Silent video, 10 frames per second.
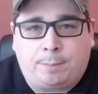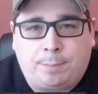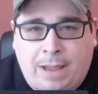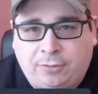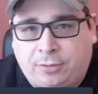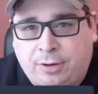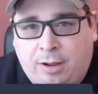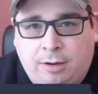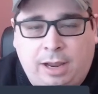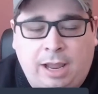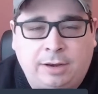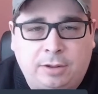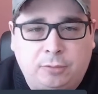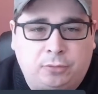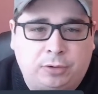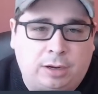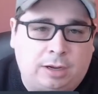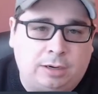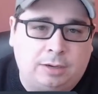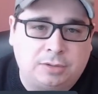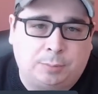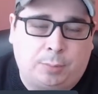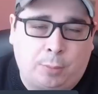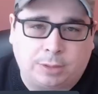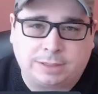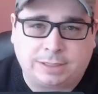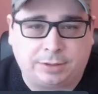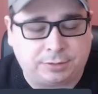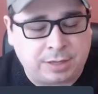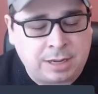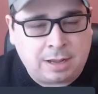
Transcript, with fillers: Patreon and Utreon support tiers.